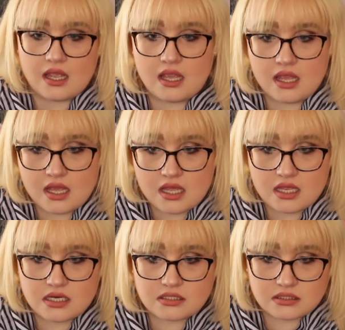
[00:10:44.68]

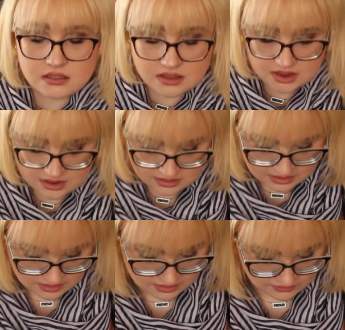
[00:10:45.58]
and
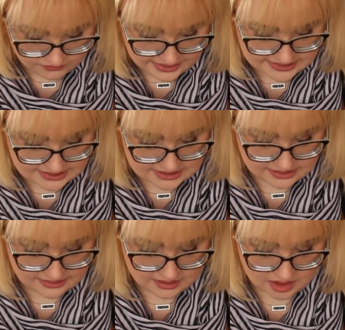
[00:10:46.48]
the rest
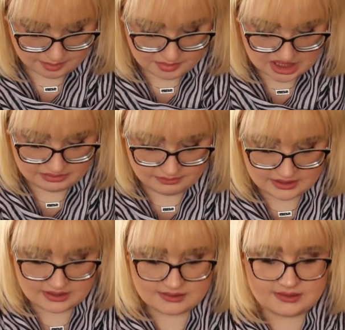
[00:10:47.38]
in here are bobby
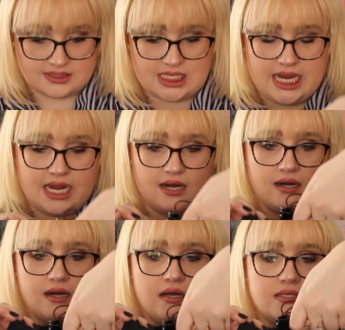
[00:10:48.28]
pins,
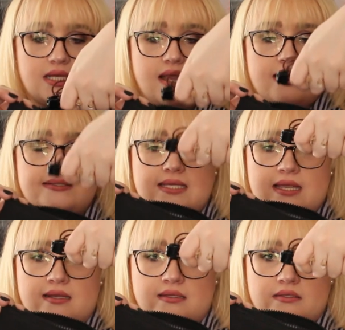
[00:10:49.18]
hair ties,
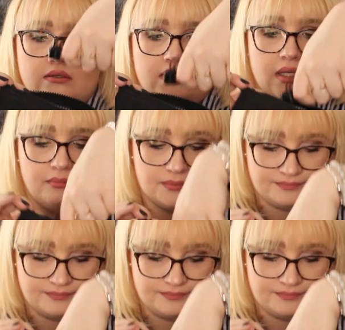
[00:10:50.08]
and a little clip.